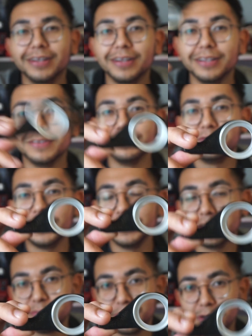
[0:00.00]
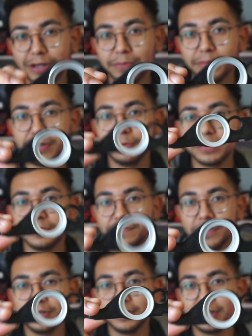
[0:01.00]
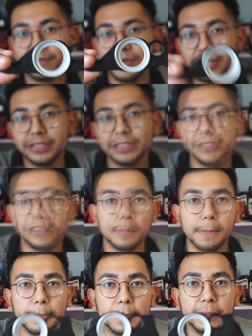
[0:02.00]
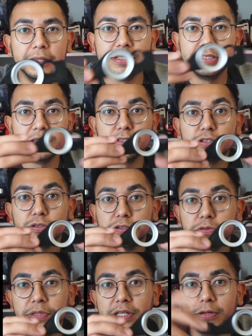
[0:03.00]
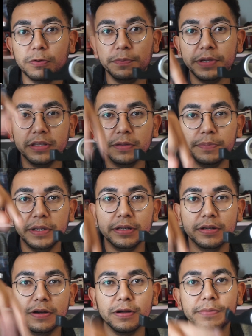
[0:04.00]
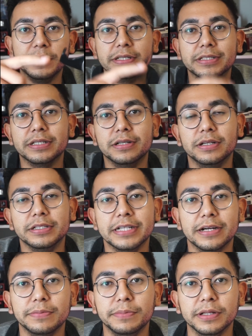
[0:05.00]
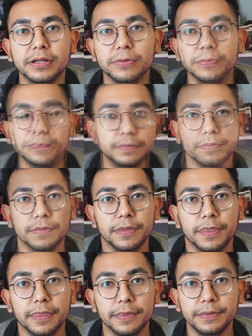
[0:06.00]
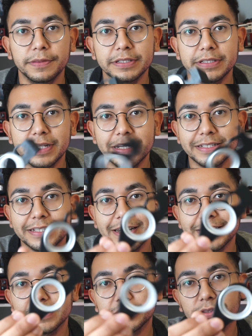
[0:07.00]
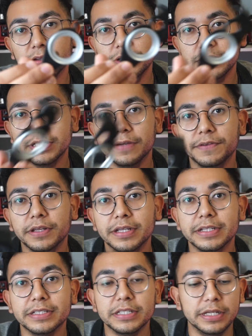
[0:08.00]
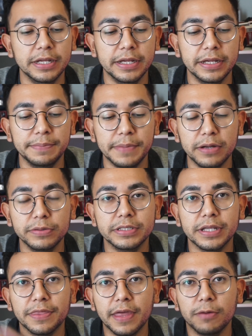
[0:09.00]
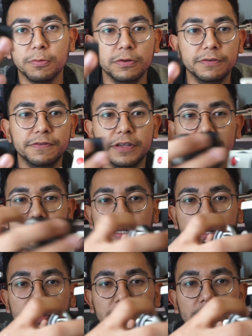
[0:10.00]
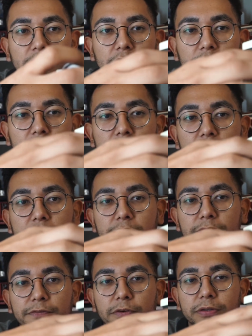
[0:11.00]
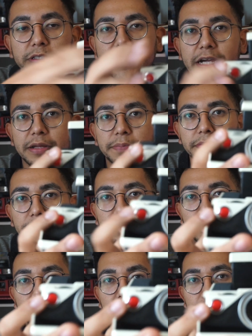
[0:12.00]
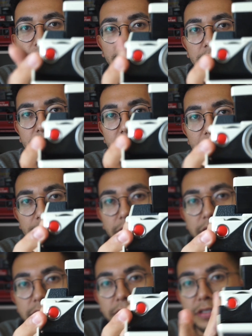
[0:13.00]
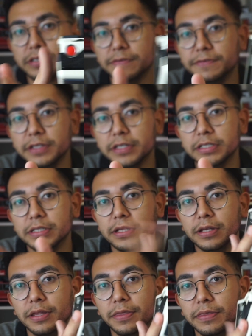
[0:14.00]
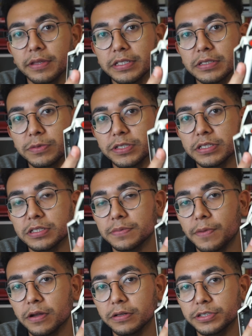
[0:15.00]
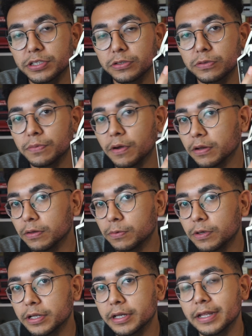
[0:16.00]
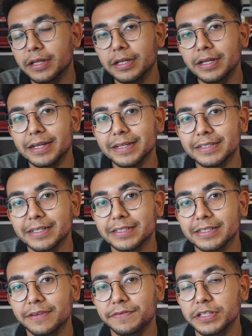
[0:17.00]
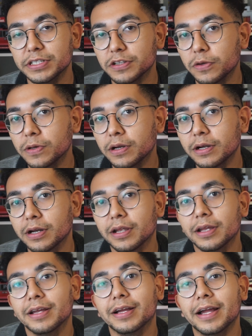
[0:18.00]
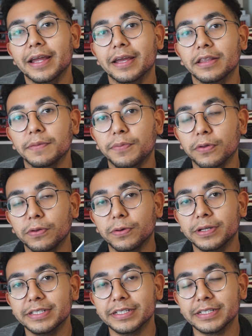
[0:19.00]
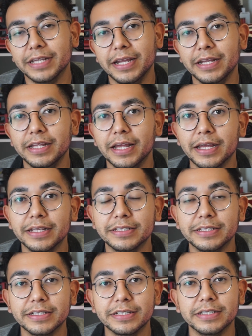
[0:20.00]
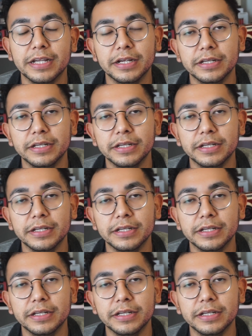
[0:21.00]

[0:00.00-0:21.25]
It's a very simple company with some very clever ideas. Link to their social media will be in the pinned comment down below. This Sx-37 is a mount that will fit all full type Polaroid cameras. So this will fit this, which is the Model 2, Model 1 Sx-70 sonar, and the Polaroid 680 and 690